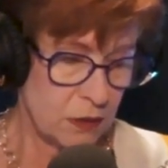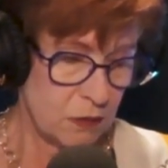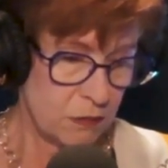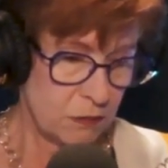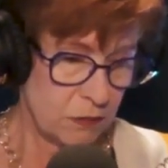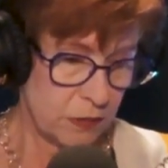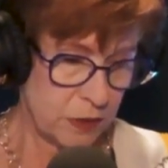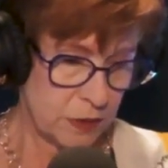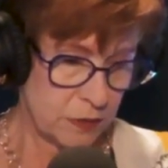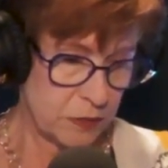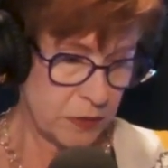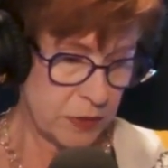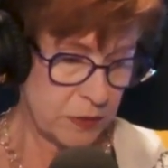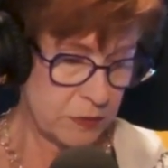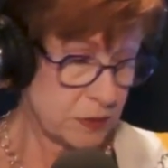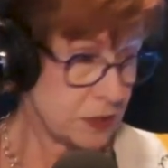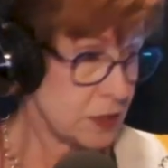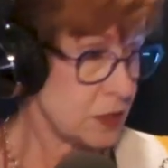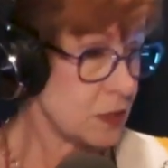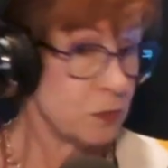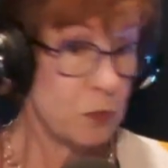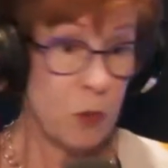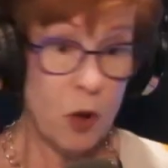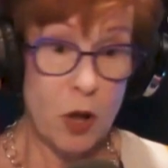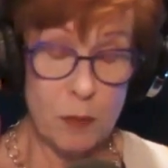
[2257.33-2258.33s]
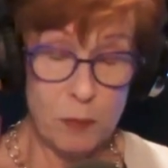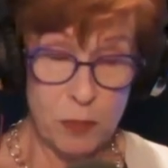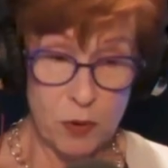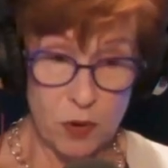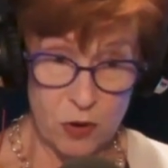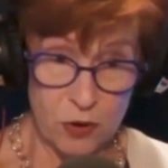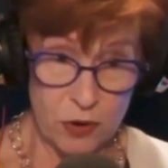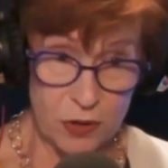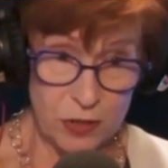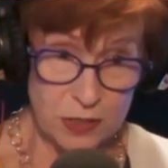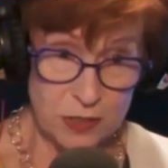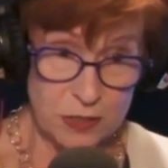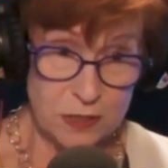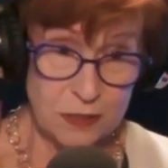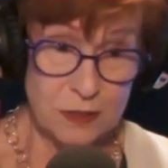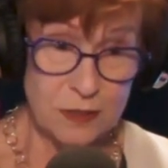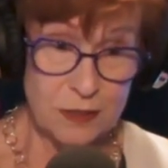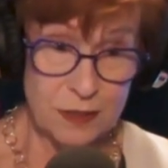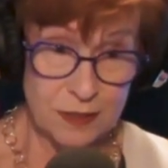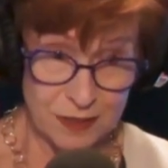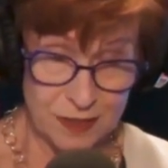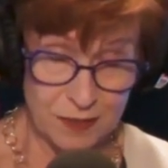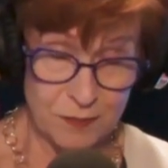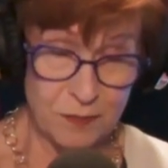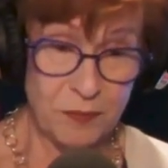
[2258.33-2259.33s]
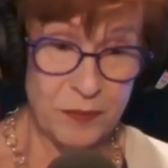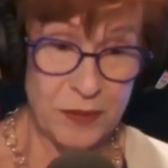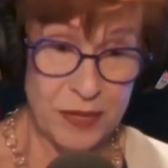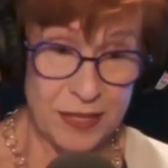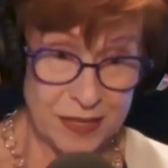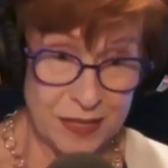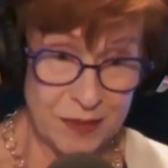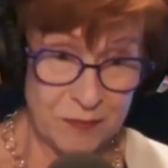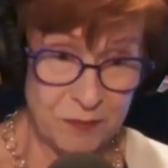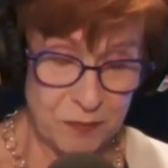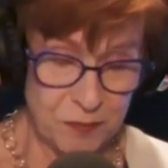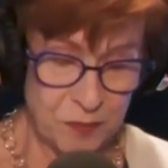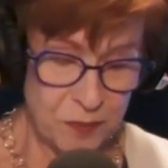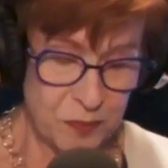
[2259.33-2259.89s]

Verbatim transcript: we there was a small pond in the in yeah.